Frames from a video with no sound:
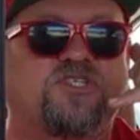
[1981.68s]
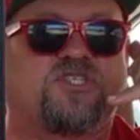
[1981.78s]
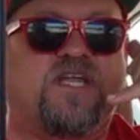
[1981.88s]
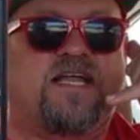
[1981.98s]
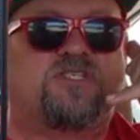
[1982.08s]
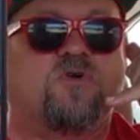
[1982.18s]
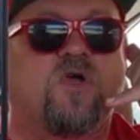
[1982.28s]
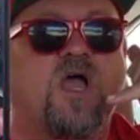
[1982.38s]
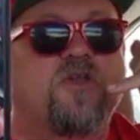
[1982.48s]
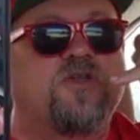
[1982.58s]
ninja statue.
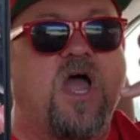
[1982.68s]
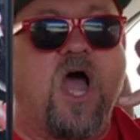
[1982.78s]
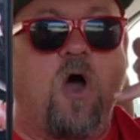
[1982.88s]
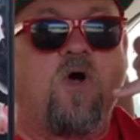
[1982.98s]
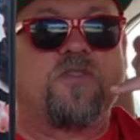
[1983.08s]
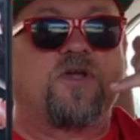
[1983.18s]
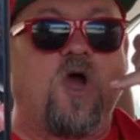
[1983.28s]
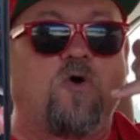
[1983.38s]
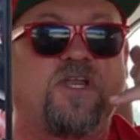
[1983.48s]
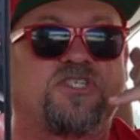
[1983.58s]
No, the
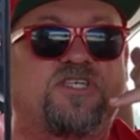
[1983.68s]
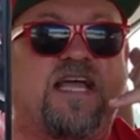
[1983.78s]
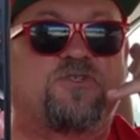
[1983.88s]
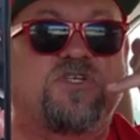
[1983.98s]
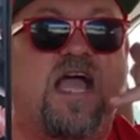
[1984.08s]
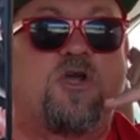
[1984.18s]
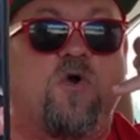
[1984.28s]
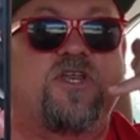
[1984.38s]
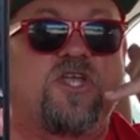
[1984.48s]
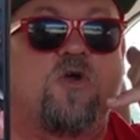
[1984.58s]
gold ninja statue is not
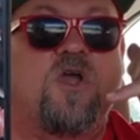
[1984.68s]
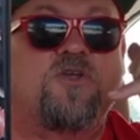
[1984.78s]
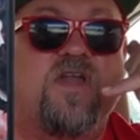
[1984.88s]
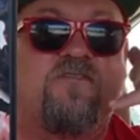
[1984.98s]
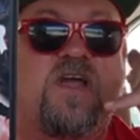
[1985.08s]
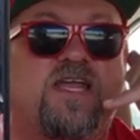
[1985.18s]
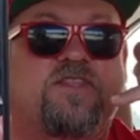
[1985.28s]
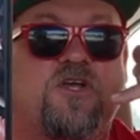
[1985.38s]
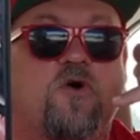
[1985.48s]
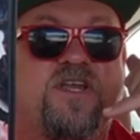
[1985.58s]
going to you. You're never going to
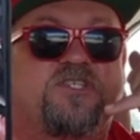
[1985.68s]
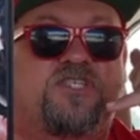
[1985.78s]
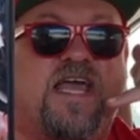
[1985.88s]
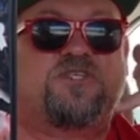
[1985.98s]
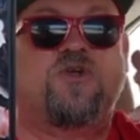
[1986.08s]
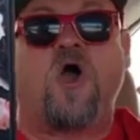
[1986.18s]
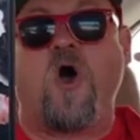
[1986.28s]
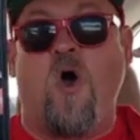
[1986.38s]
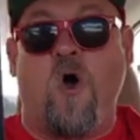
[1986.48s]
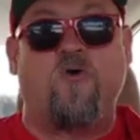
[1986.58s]
get the gold ninja statue.
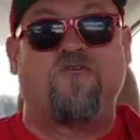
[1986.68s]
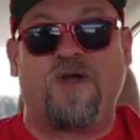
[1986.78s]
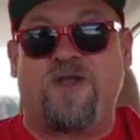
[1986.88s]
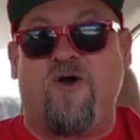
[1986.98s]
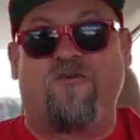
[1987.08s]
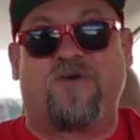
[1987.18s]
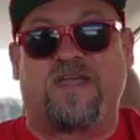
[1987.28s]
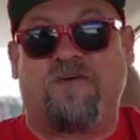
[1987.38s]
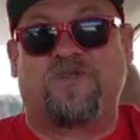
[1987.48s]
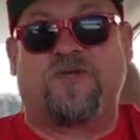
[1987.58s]
Over and over
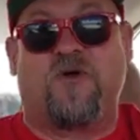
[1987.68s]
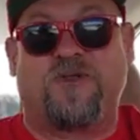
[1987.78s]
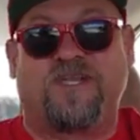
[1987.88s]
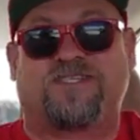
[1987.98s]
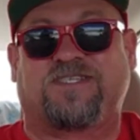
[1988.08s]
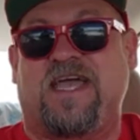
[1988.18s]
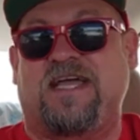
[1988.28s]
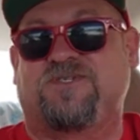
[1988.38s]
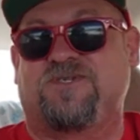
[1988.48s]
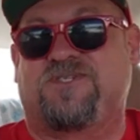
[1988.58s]
again with the gold ninja
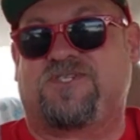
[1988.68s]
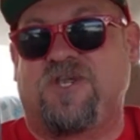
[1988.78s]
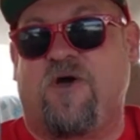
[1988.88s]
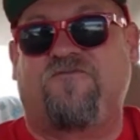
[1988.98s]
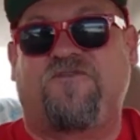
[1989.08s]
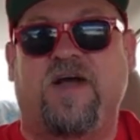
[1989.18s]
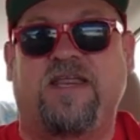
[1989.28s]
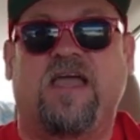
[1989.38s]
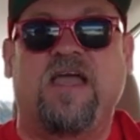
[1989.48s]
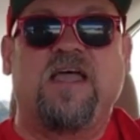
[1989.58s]
statue. It's so
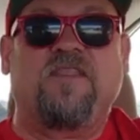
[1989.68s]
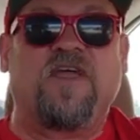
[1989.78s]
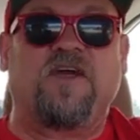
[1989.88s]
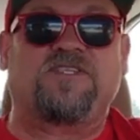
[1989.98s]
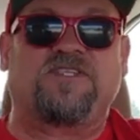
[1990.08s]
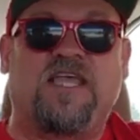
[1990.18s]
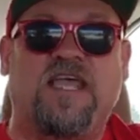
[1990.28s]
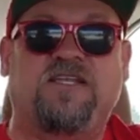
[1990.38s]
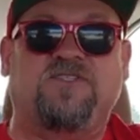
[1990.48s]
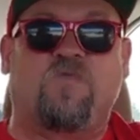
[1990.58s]
funny. There's
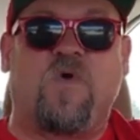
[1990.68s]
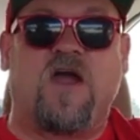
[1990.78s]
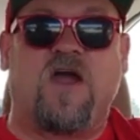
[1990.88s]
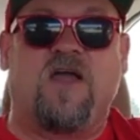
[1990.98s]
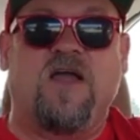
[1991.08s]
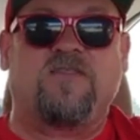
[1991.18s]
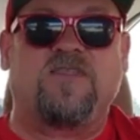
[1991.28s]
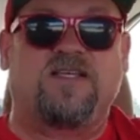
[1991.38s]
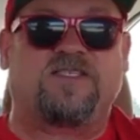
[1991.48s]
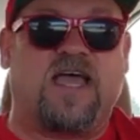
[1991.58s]
scenes where
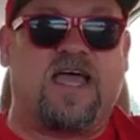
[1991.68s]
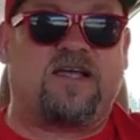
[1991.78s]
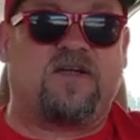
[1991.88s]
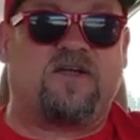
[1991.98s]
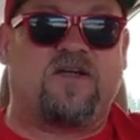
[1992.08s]
this like